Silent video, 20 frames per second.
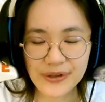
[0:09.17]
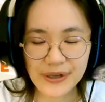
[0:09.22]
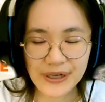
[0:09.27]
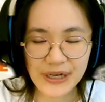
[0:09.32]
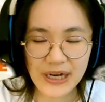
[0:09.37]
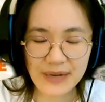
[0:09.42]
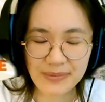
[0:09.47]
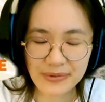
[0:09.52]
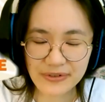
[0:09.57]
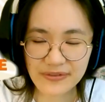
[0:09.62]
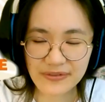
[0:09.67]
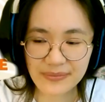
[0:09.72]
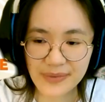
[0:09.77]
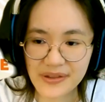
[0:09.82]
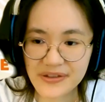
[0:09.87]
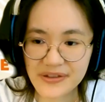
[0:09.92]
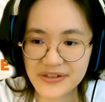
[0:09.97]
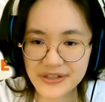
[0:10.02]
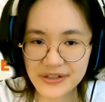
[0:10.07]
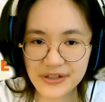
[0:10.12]
a couple of
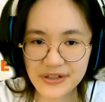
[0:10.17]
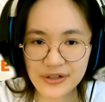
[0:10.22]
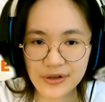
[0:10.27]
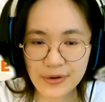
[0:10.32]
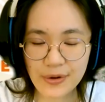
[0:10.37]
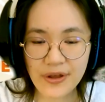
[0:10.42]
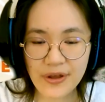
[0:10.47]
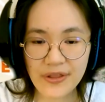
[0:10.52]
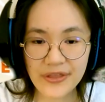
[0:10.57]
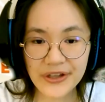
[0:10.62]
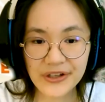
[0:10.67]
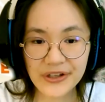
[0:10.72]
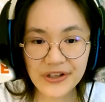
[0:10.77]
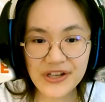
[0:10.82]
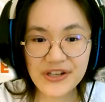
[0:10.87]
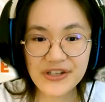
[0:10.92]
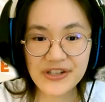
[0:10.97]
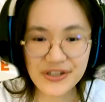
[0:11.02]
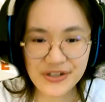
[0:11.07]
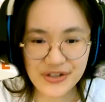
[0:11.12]
months ago, The
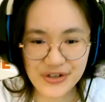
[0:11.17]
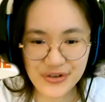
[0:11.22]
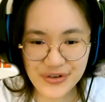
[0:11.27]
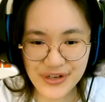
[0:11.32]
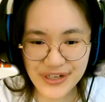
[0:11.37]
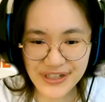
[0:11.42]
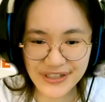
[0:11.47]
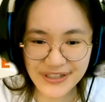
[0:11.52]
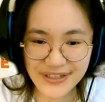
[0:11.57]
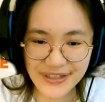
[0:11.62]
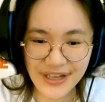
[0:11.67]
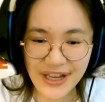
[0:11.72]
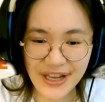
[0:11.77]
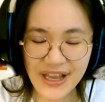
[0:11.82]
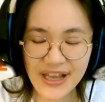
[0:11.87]
Linden Trees.